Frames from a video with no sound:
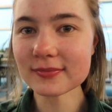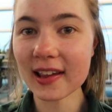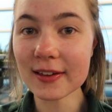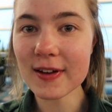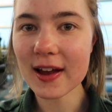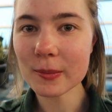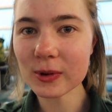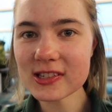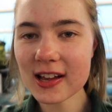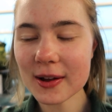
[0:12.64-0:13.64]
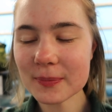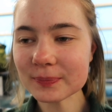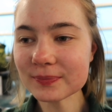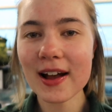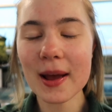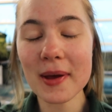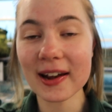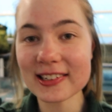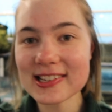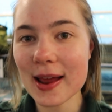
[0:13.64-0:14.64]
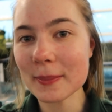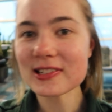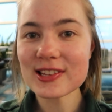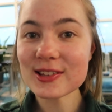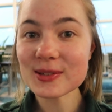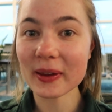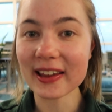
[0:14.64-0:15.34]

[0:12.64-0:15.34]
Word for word: Hey fam, what's up? I'm heading to Edmonton this